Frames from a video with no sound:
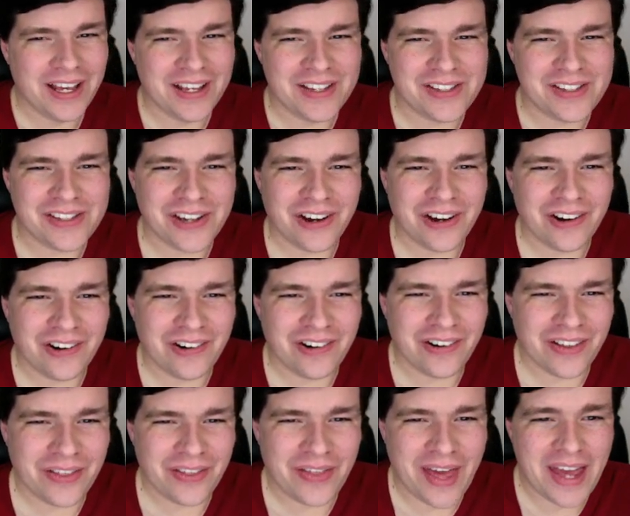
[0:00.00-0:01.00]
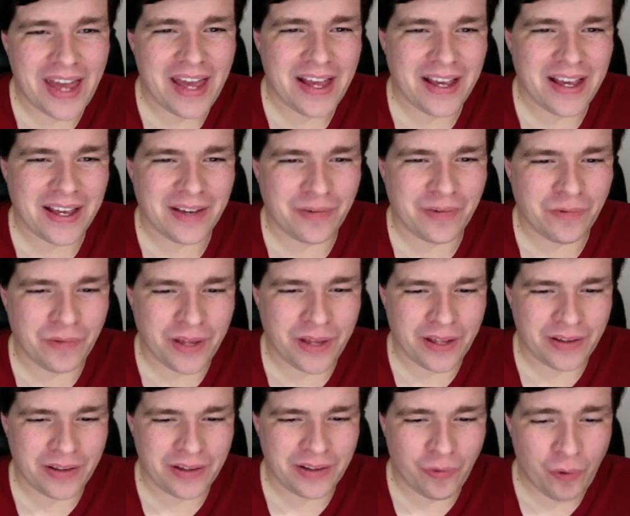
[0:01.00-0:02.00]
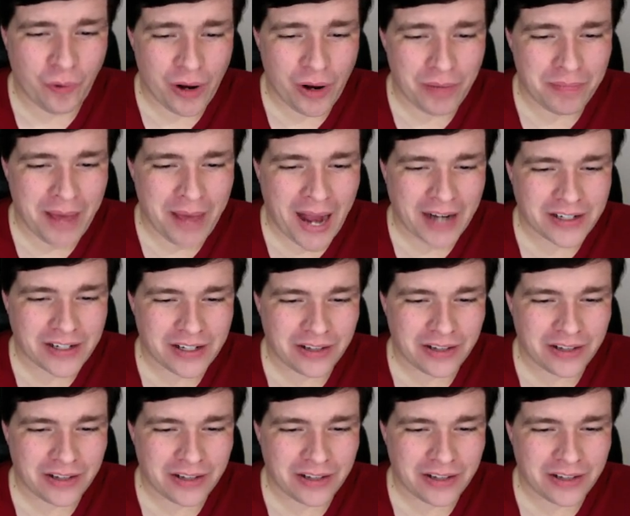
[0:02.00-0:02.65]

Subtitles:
So they went back to the